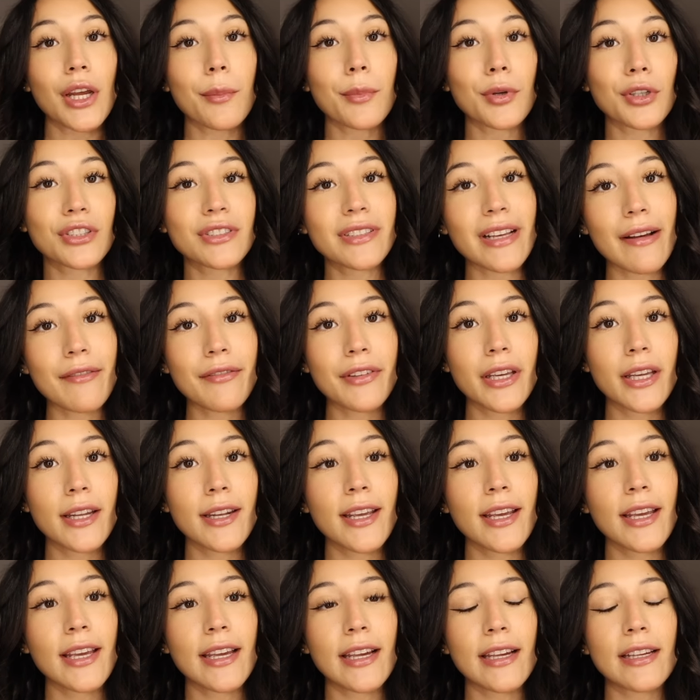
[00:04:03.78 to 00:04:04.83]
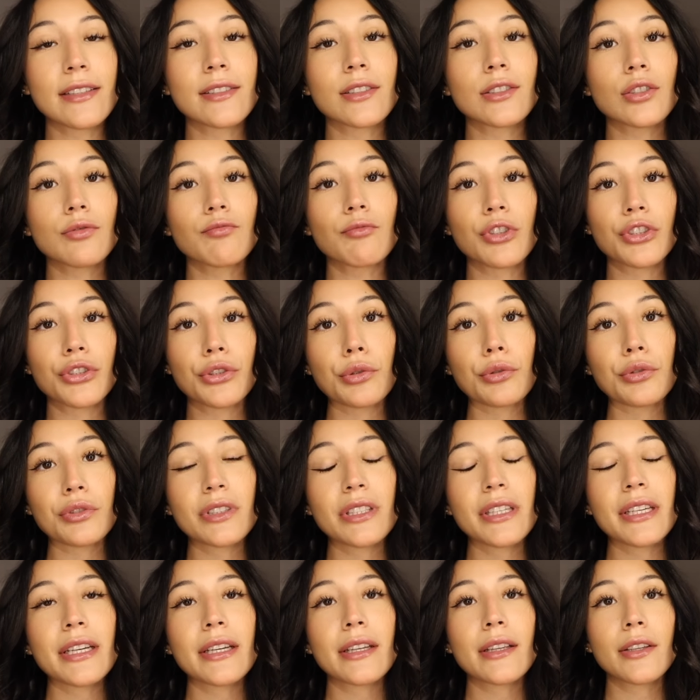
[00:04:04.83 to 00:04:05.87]
Number seven is
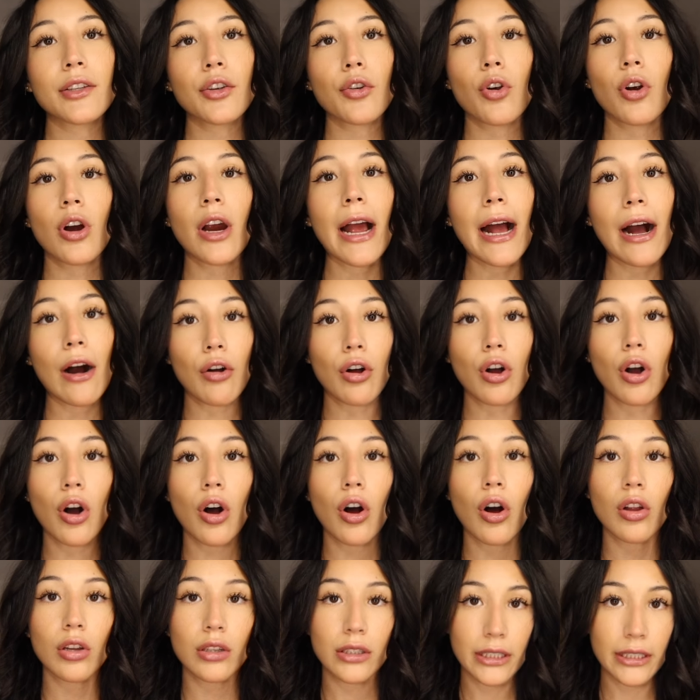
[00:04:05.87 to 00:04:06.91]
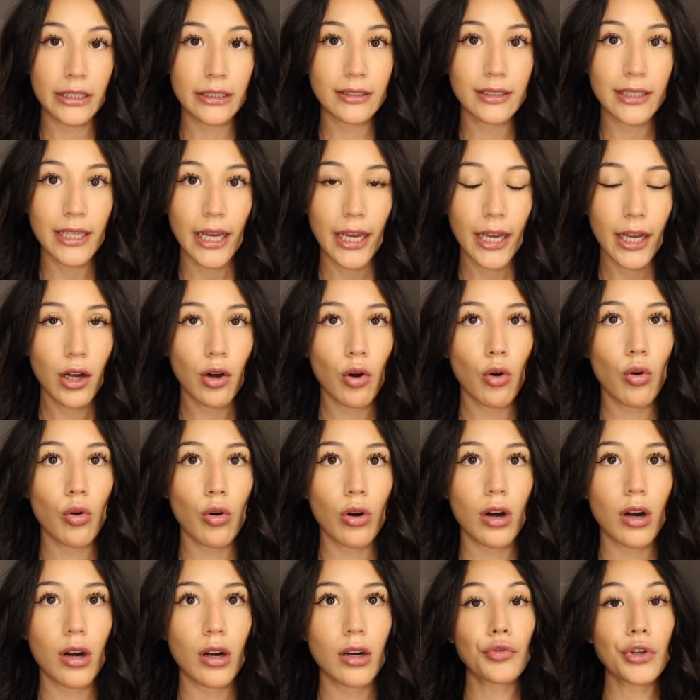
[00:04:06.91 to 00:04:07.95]
reducing your alcohol intake
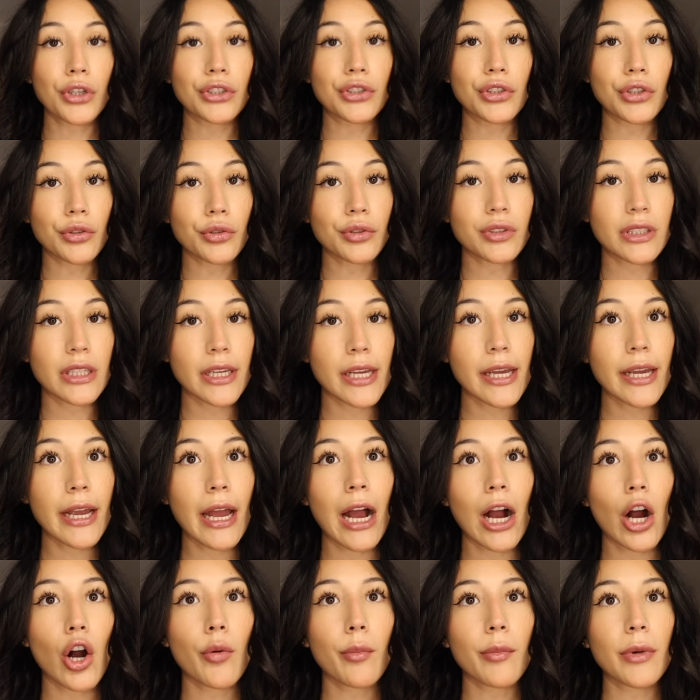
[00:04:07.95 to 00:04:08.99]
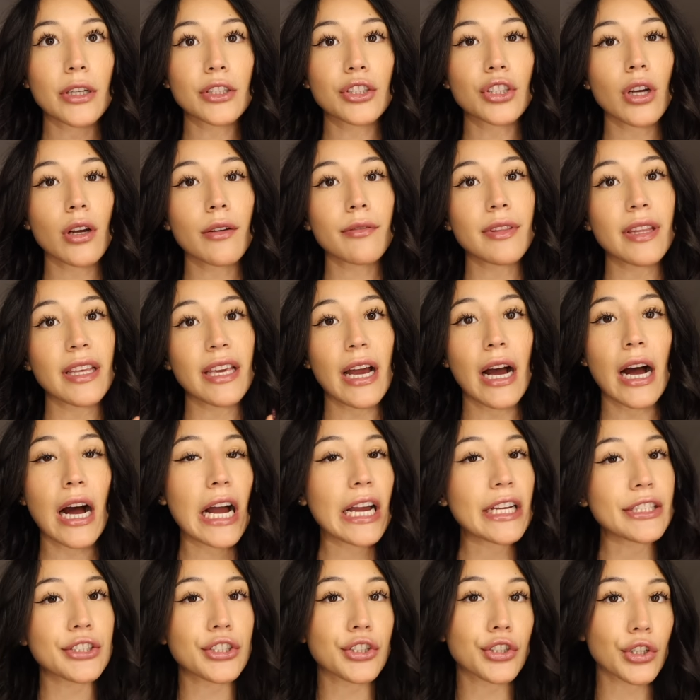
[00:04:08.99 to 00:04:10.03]
or reducing how much of the
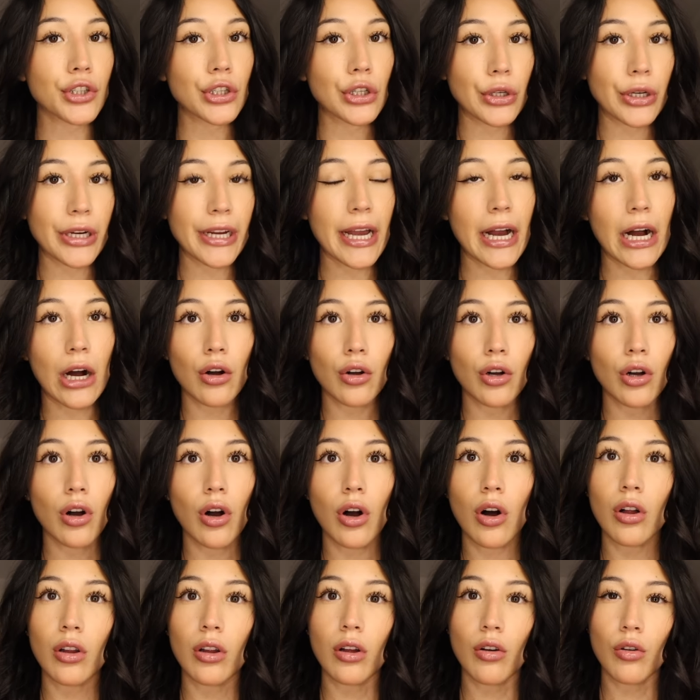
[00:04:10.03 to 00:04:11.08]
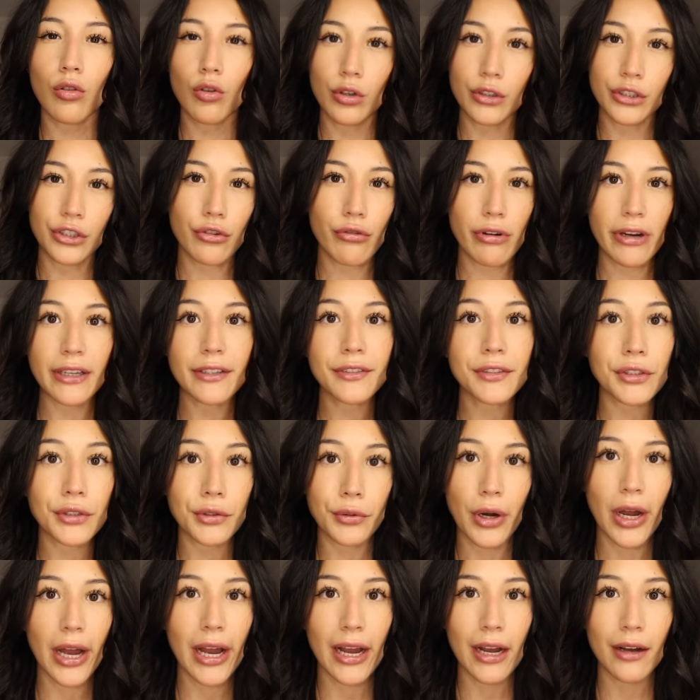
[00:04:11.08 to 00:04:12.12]
high sugary alcohol or drinks you
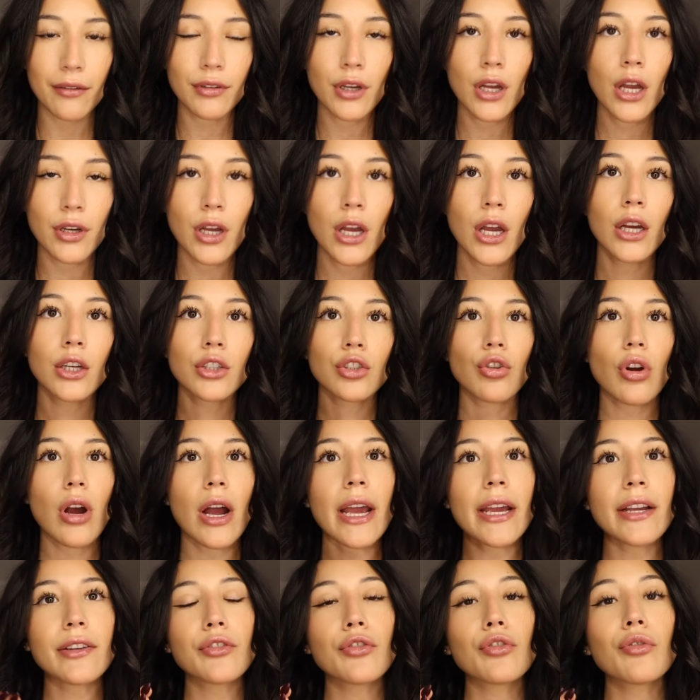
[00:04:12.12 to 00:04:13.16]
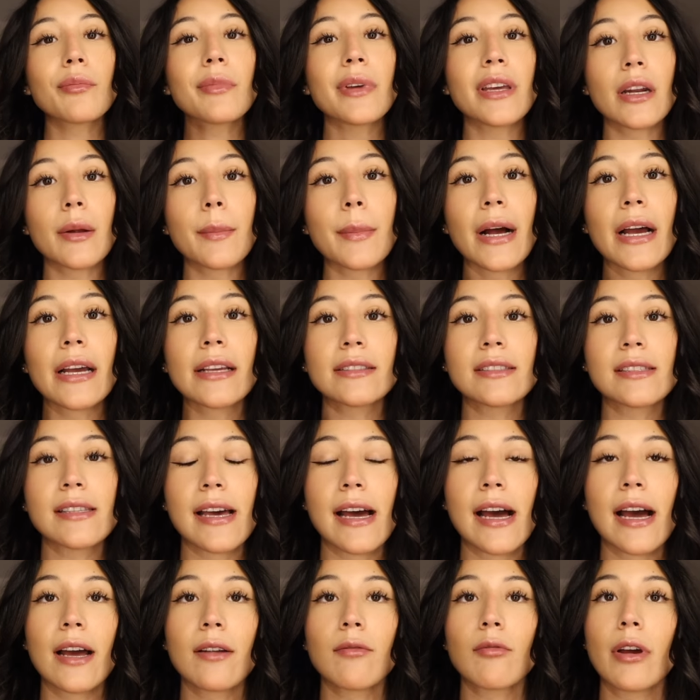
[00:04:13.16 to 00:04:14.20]
have trying to minimize
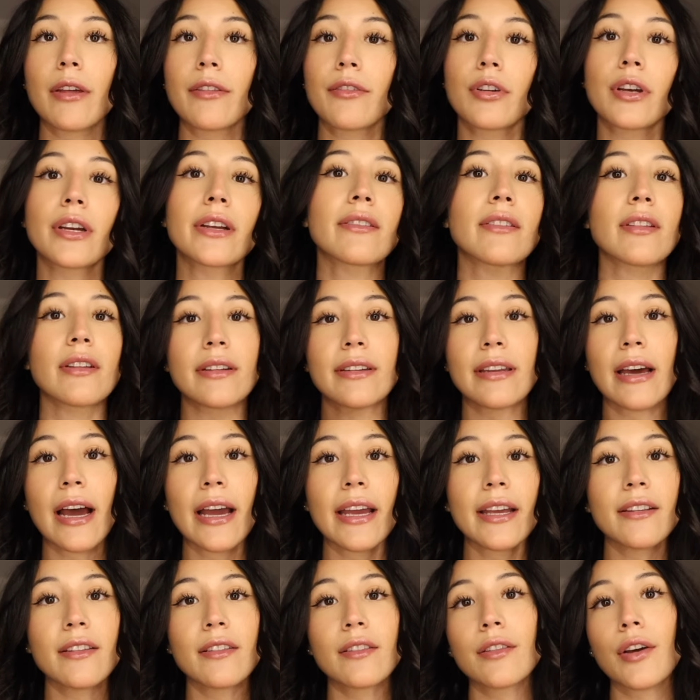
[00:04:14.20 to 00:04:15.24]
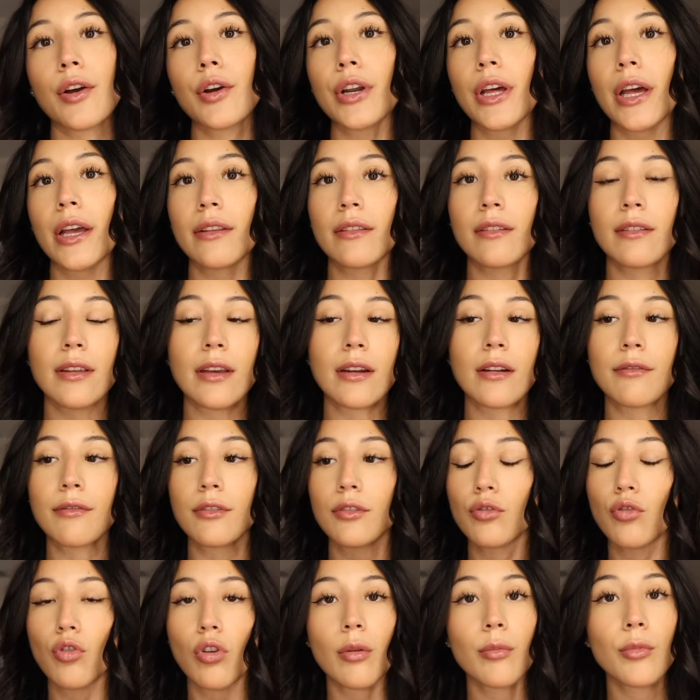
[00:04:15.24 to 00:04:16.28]
that, whether it's a diet soda instead of a
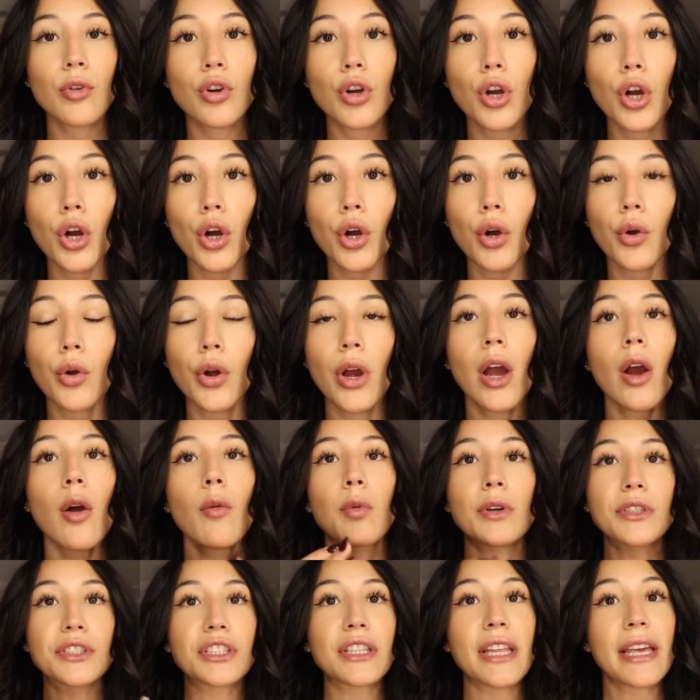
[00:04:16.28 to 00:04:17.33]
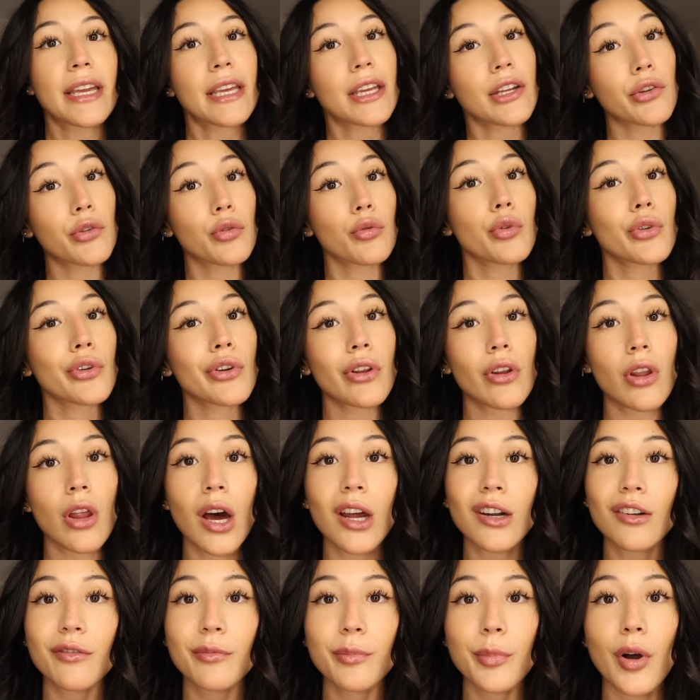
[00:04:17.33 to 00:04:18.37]
normal Coke, which they can do in a
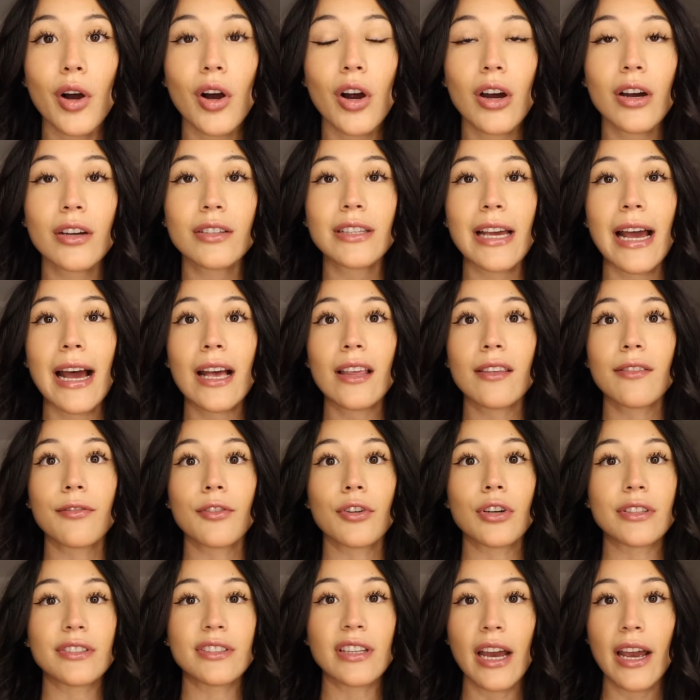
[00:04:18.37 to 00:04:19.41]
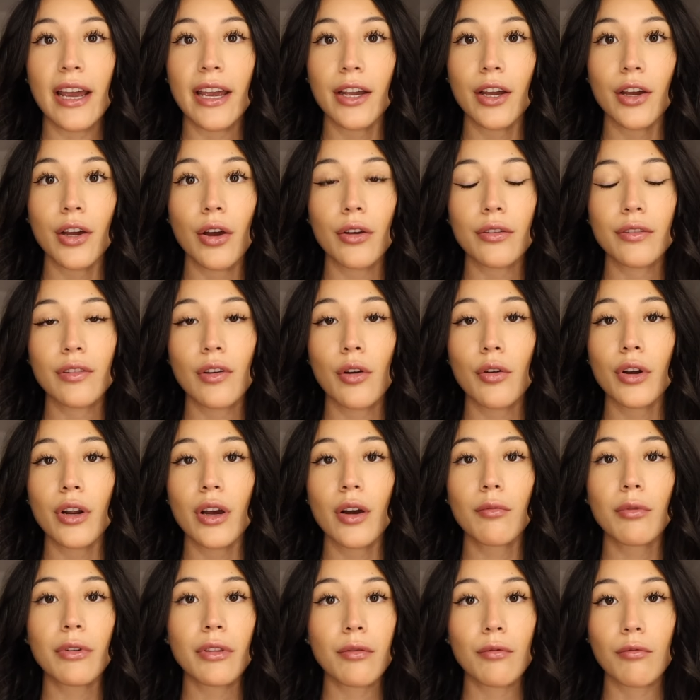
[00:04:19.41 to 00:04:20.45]
lot of bars, as for a diet
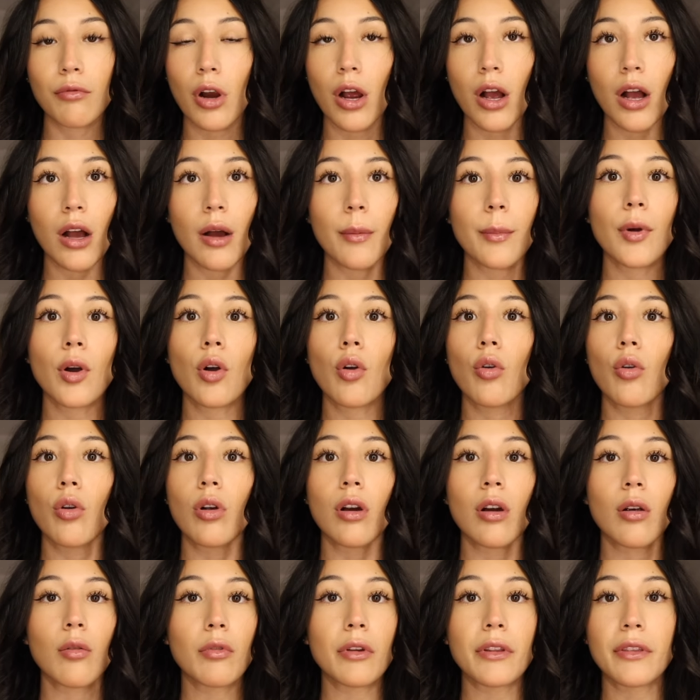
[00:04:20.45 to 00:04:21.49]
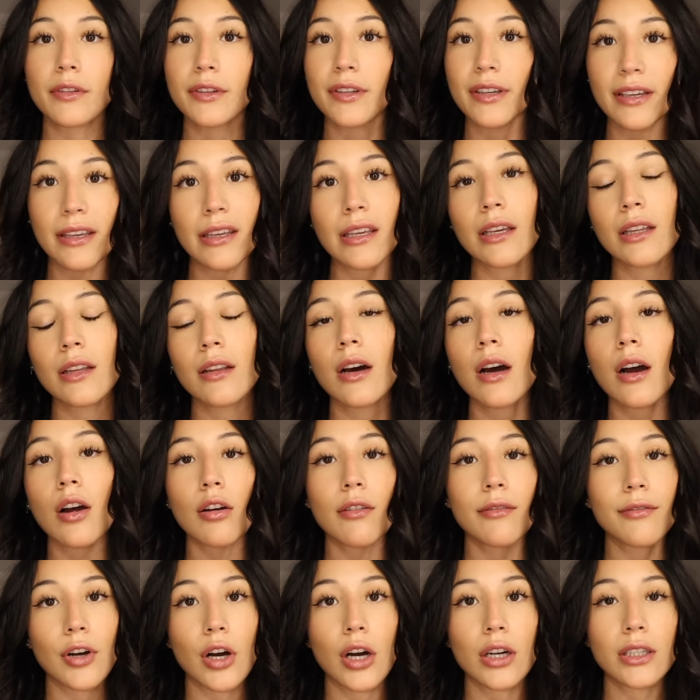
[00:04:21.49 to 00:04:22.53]
soda with rum or with tequila
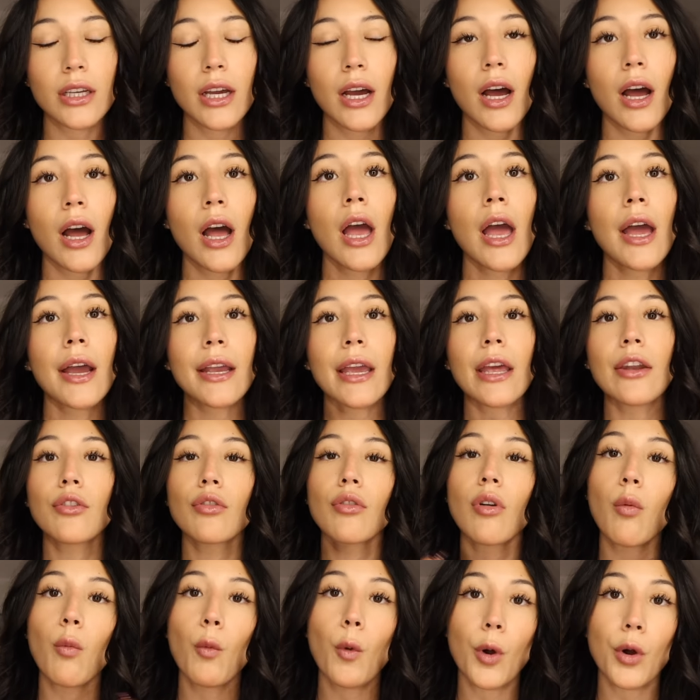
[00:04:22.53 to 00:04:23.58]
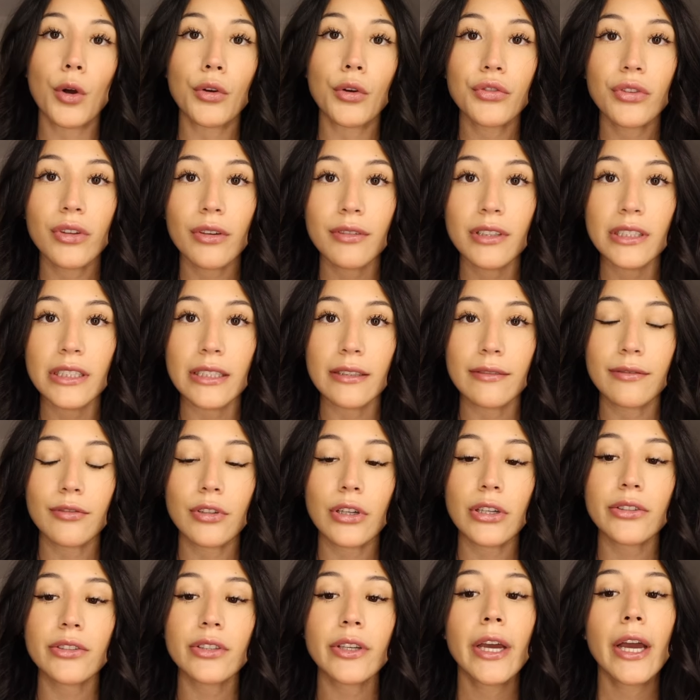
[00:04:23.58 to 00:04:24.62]
or vodka, can do a worlds of a
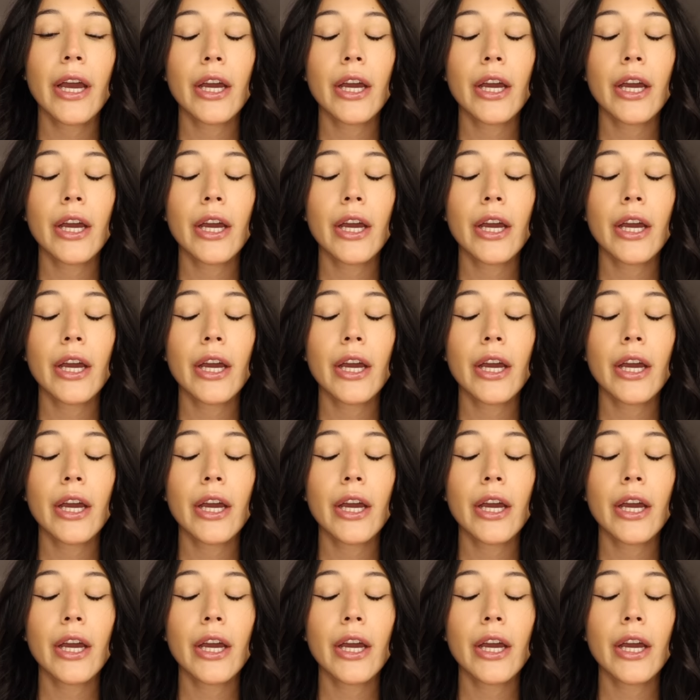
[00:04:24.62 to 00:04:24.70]
difference